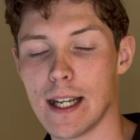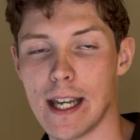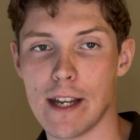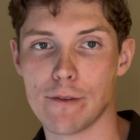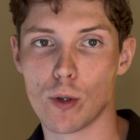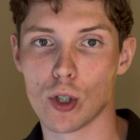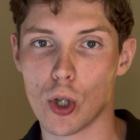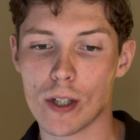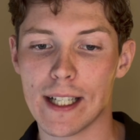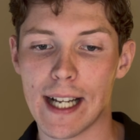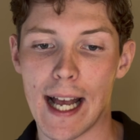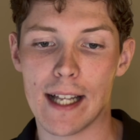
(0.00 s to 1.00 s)
If we're
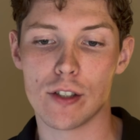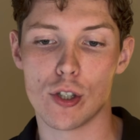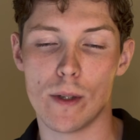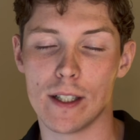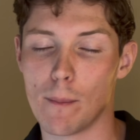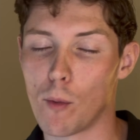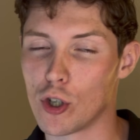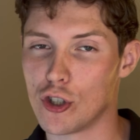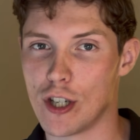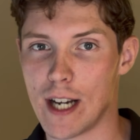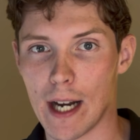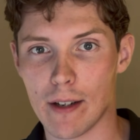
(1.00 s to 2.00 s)
looking at doing the more
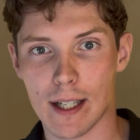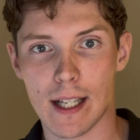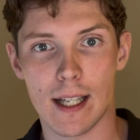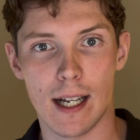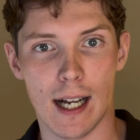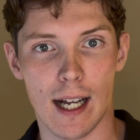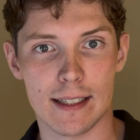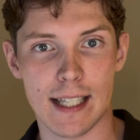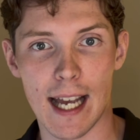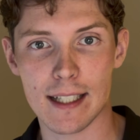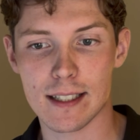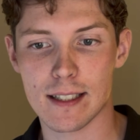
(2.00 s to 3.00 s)
generic
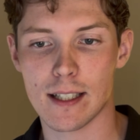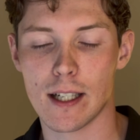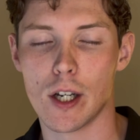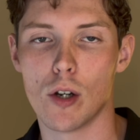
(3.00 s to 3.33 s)
text,